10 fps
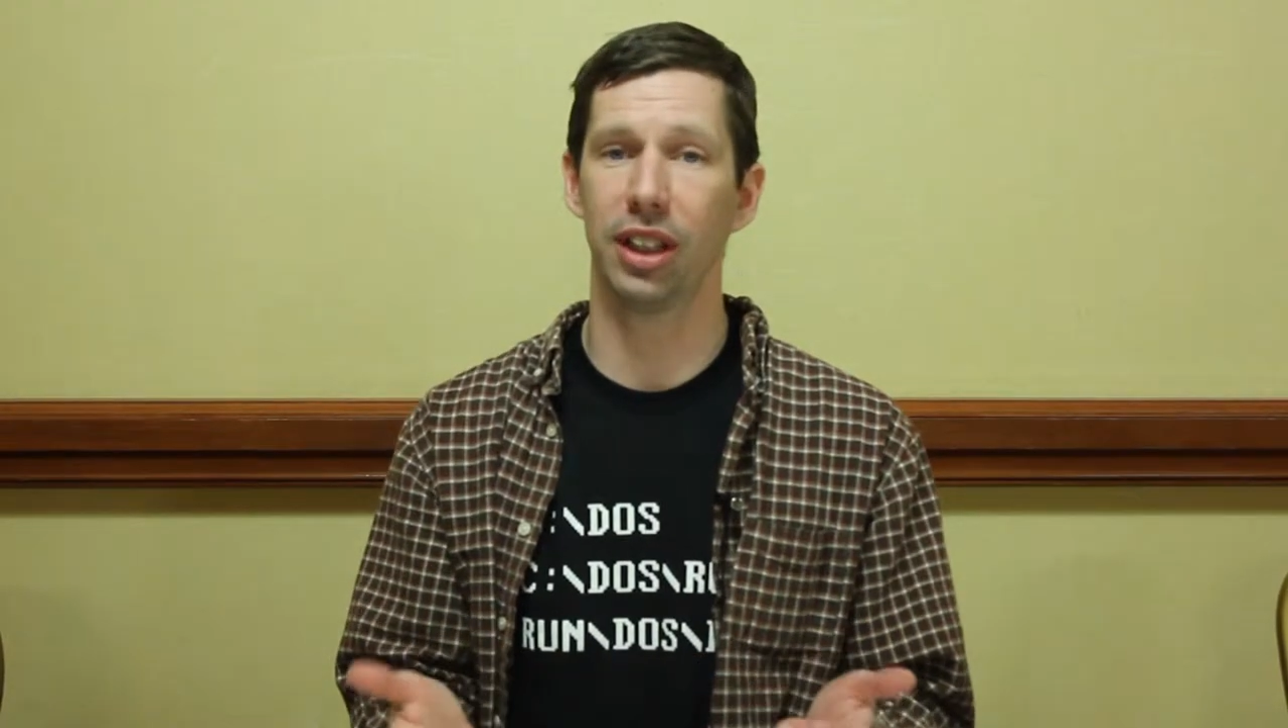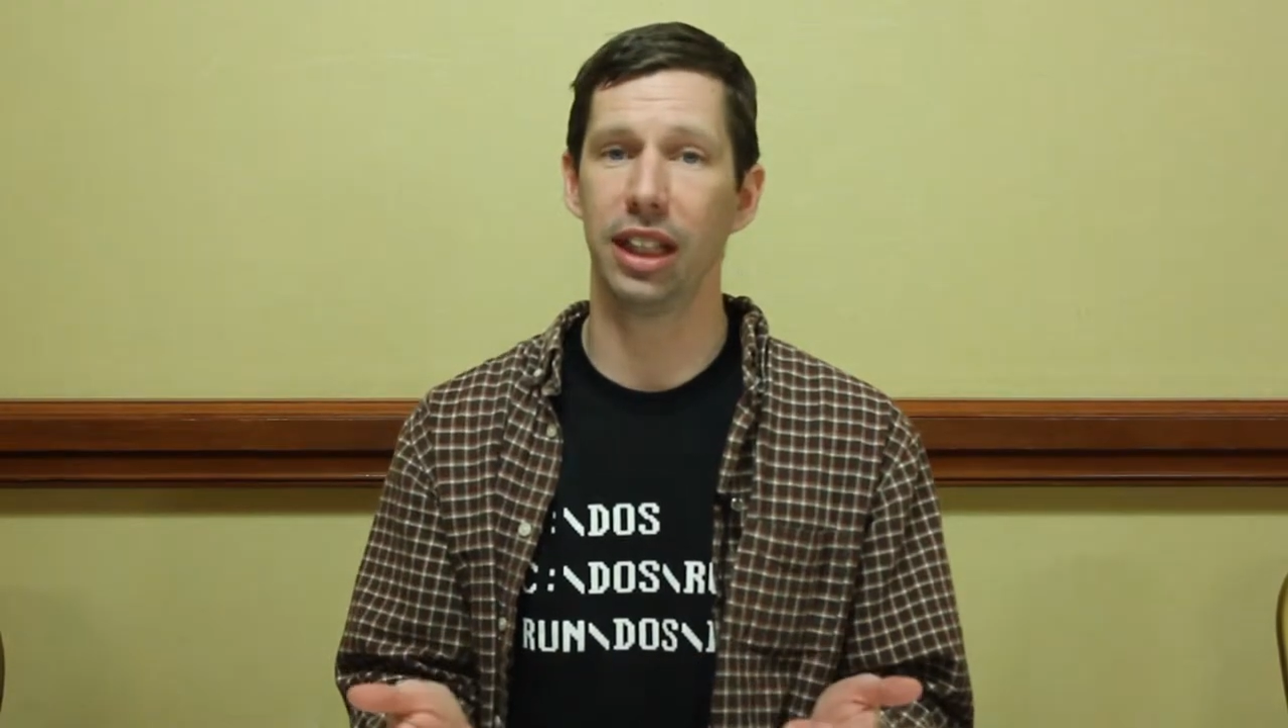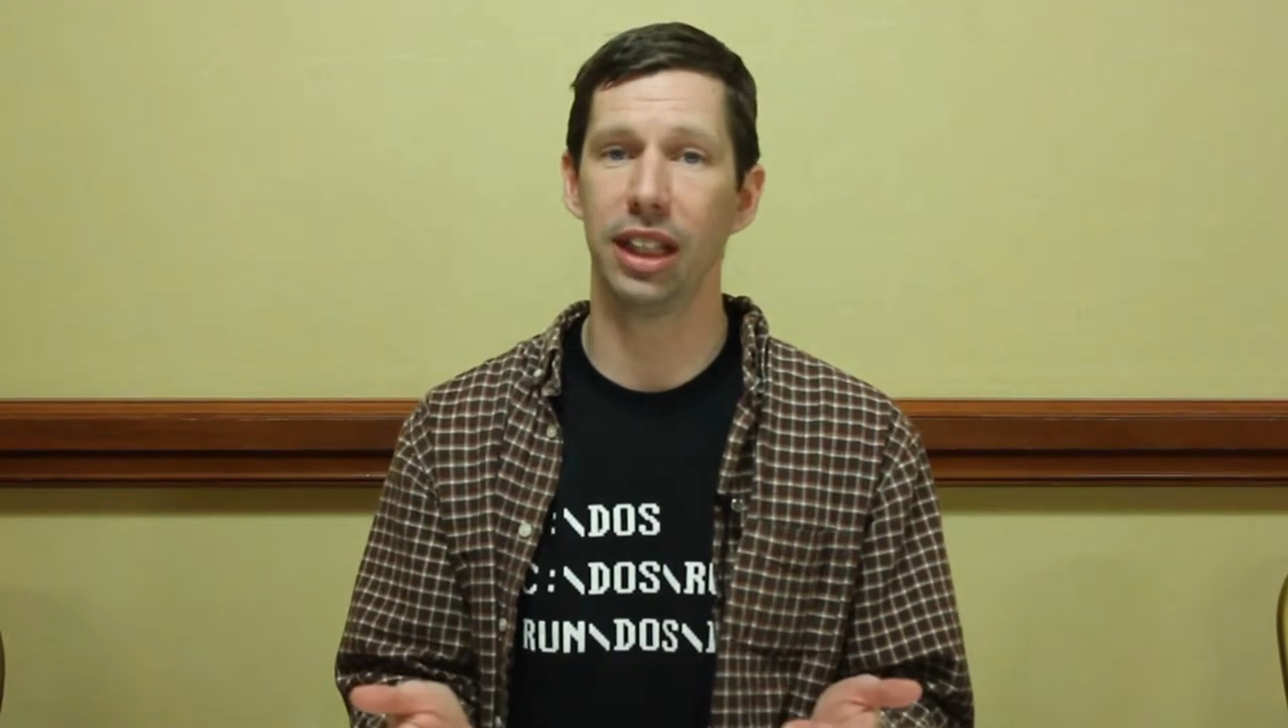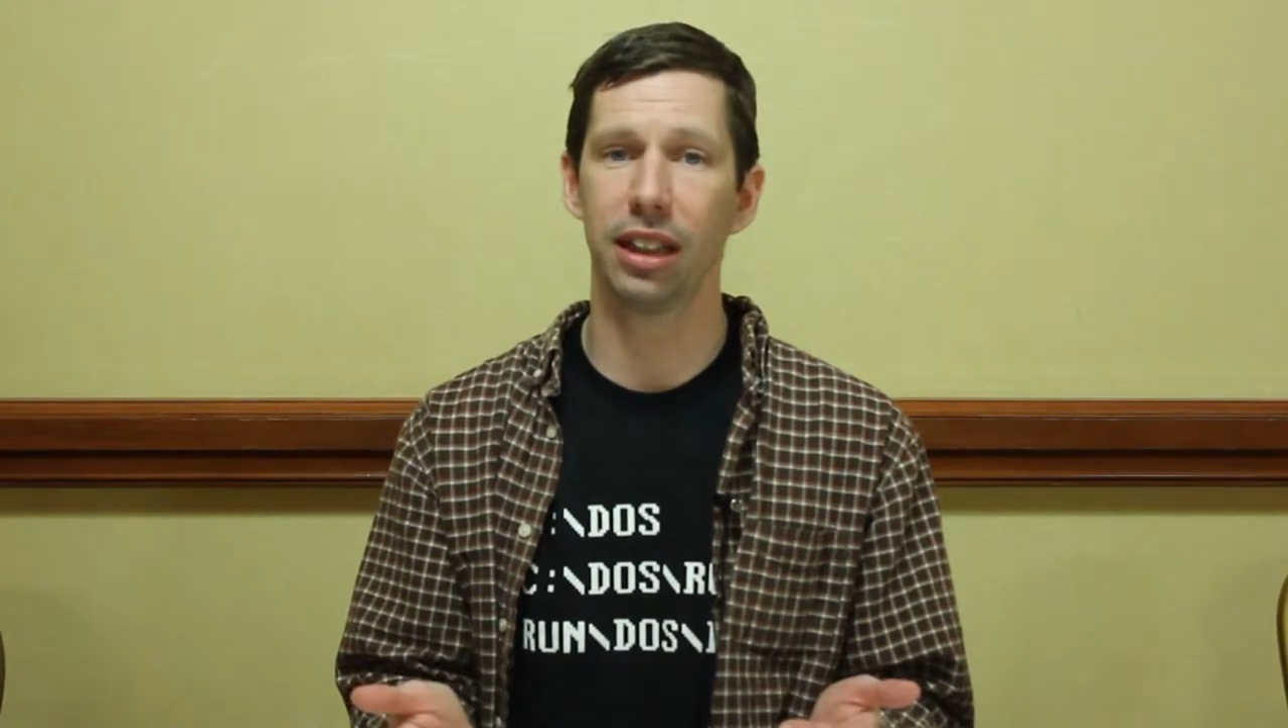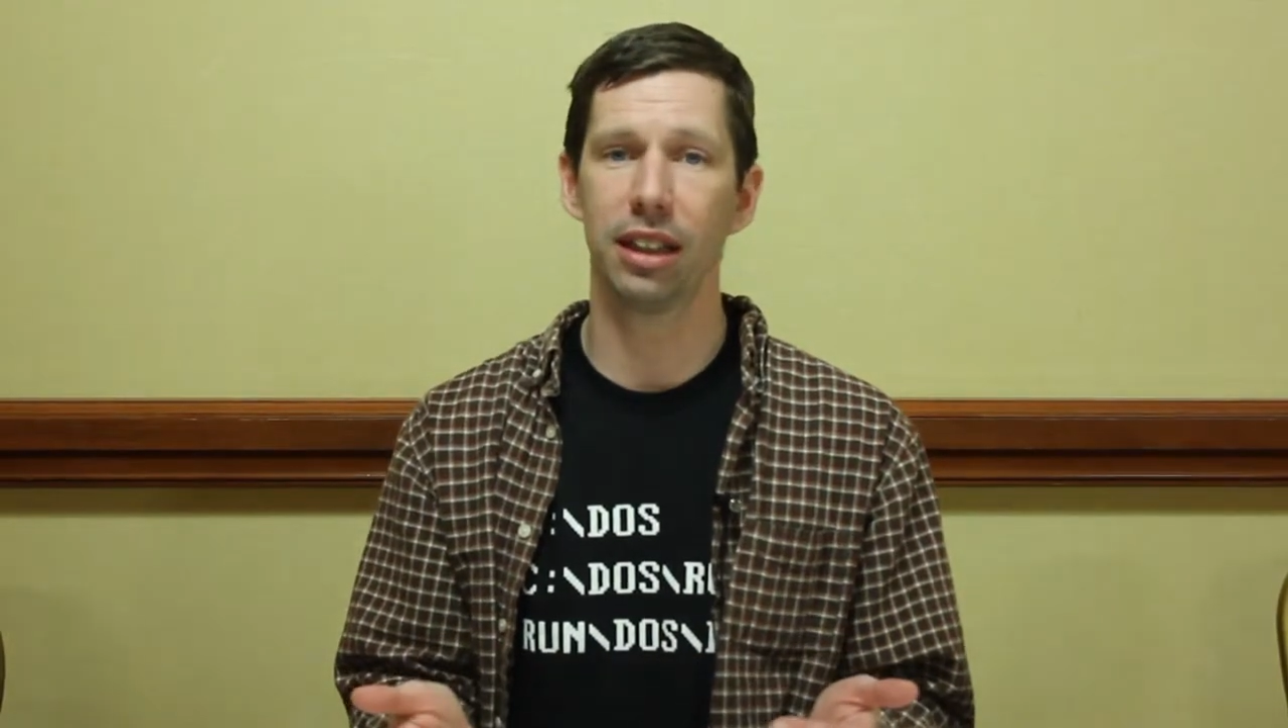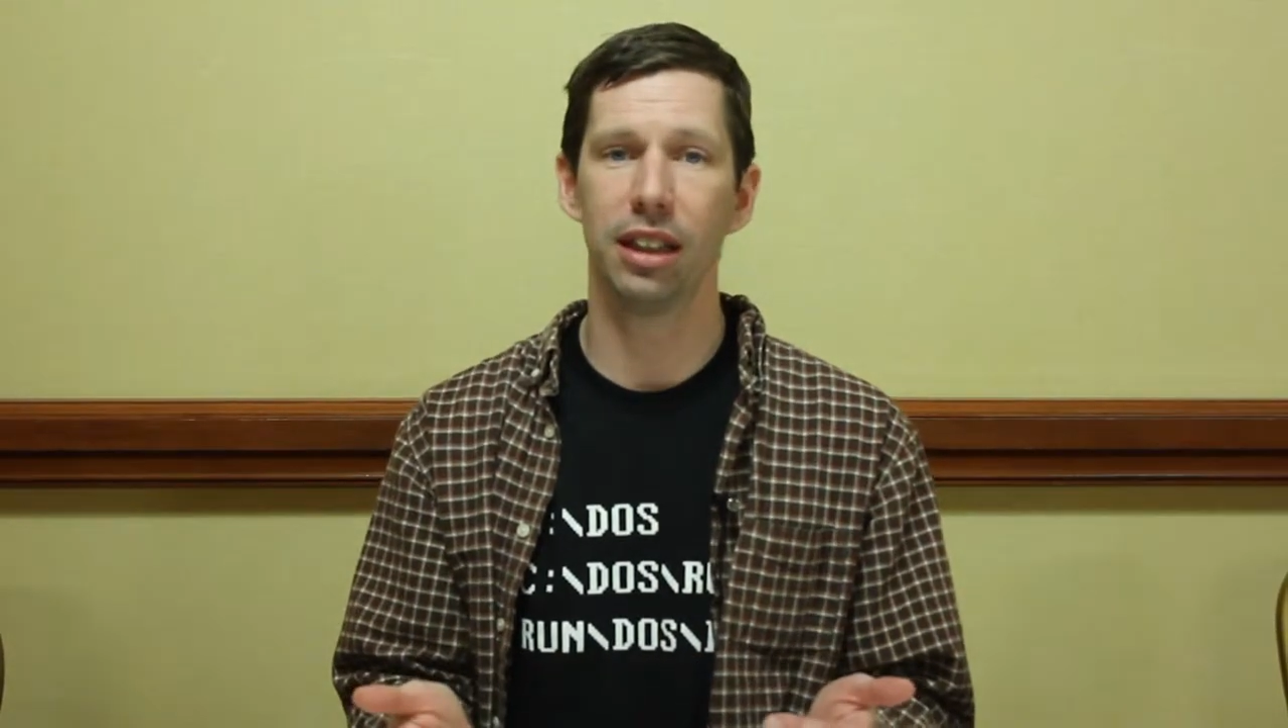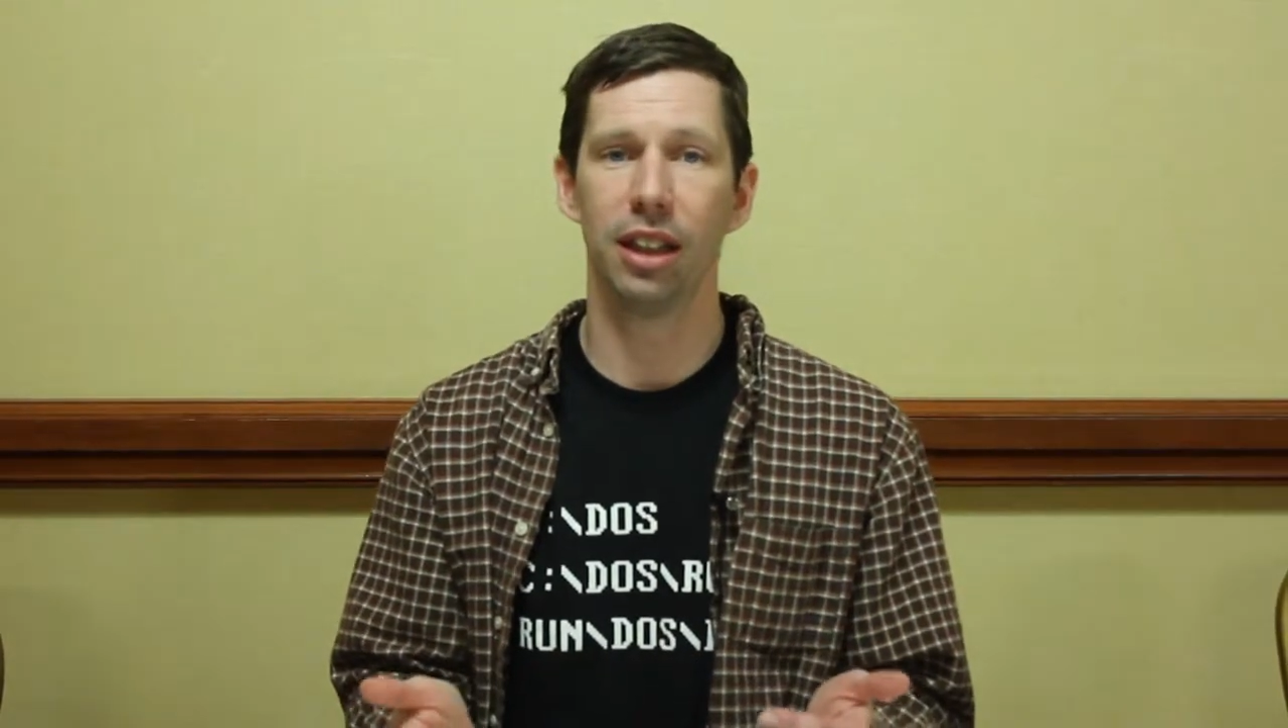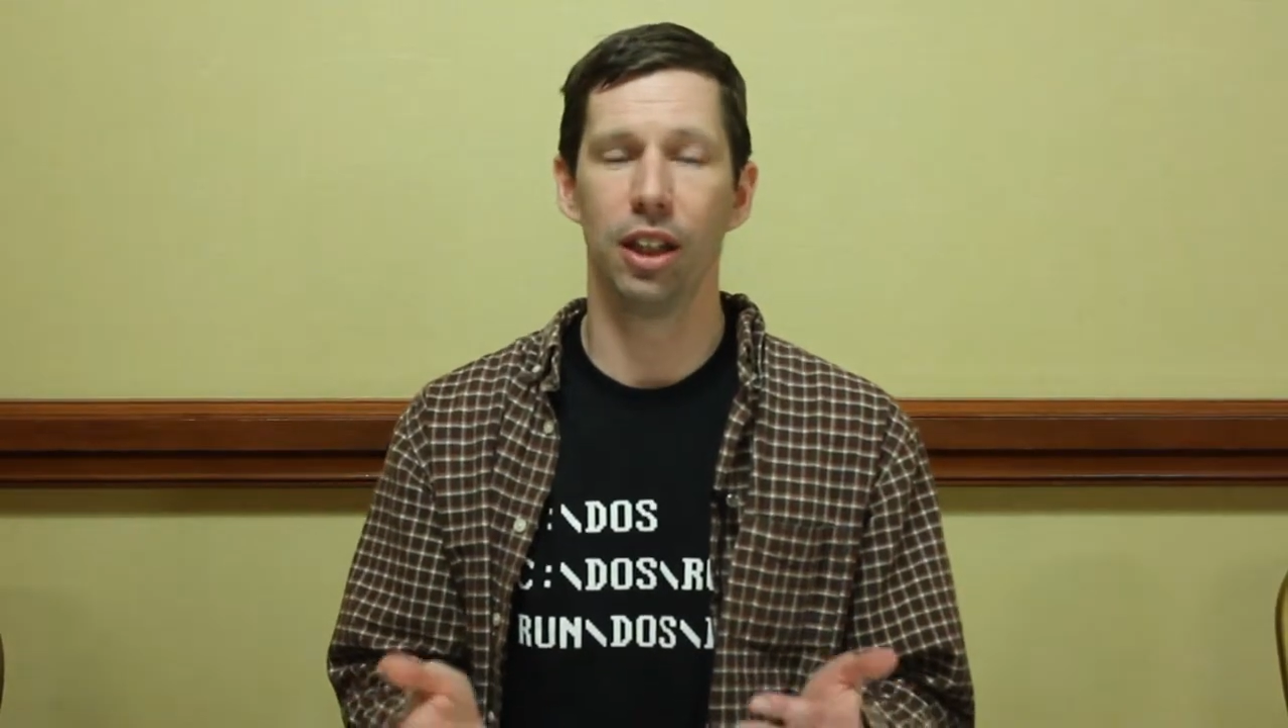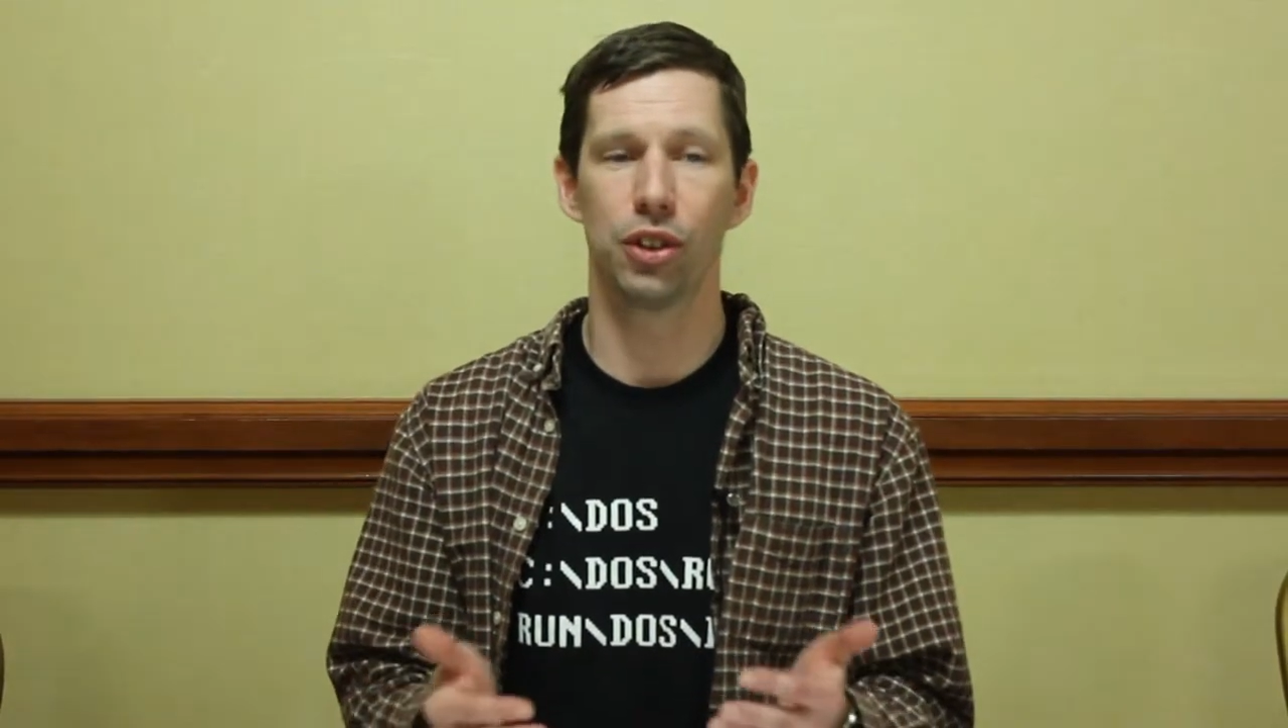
eating,